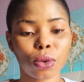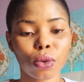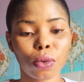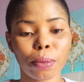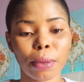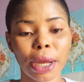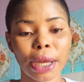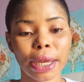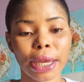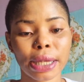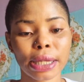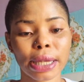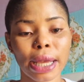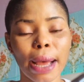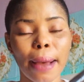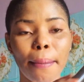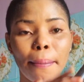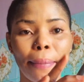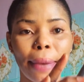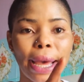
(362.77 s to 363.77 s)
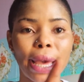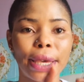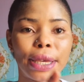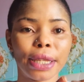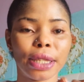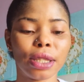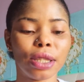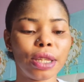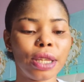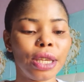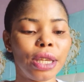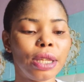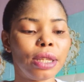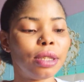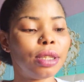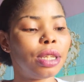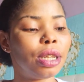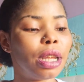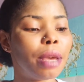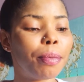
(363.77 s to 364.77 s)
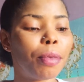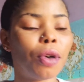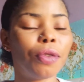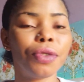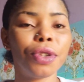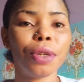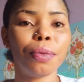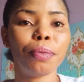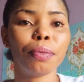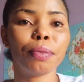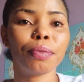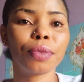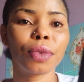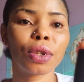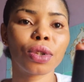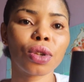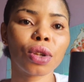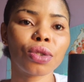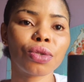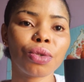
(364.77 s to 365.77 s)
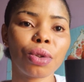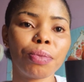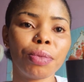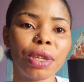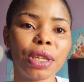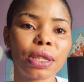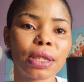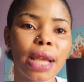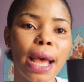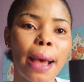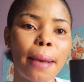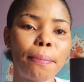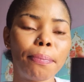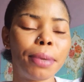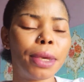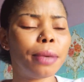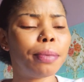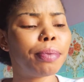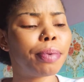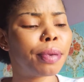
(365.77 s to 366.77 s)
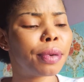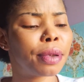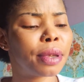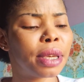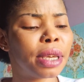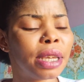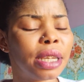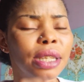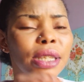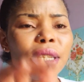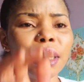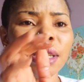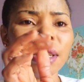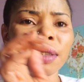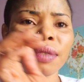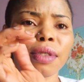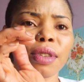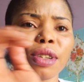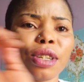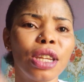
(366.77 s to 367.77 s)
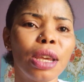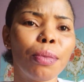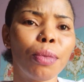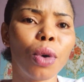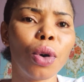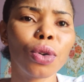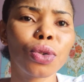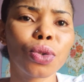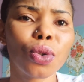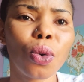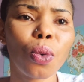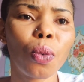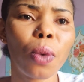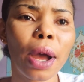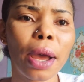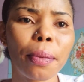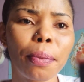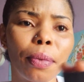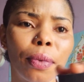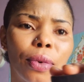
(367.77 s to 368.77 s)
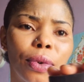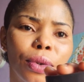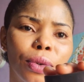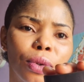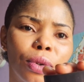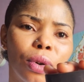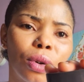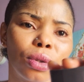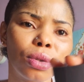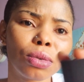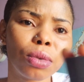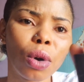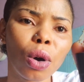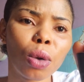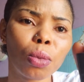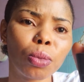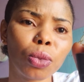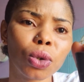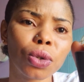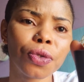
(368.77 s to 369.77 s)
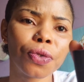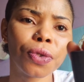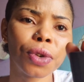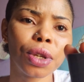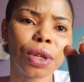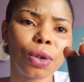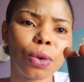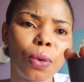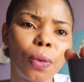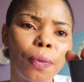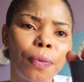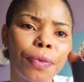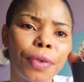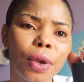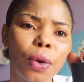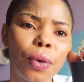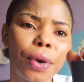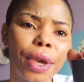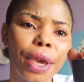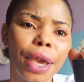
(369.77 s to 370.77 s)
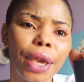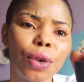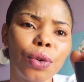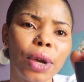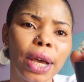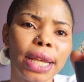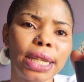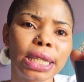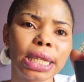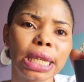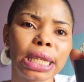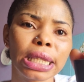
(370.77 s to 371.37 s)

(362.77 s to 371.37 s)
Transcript: to market and buy it. The name of the sunscreen is Abib. The name also wipe almost fade. Okay, you can see